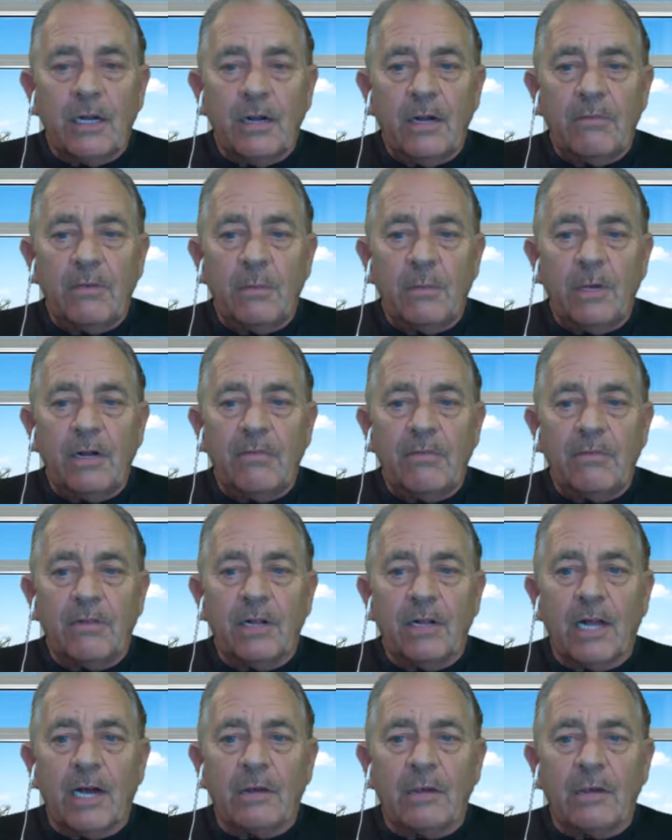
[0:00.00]
Everybody fill
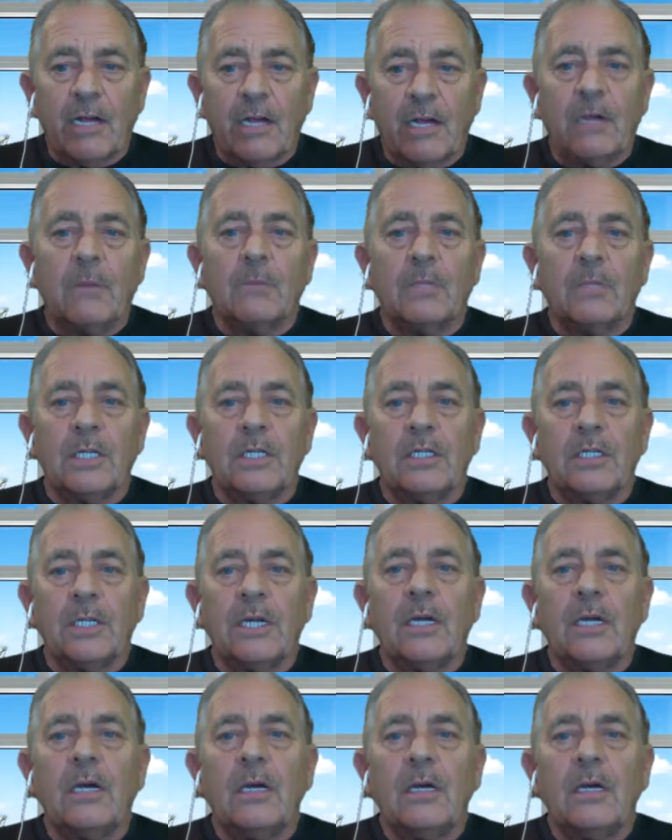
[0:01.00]
out like completely.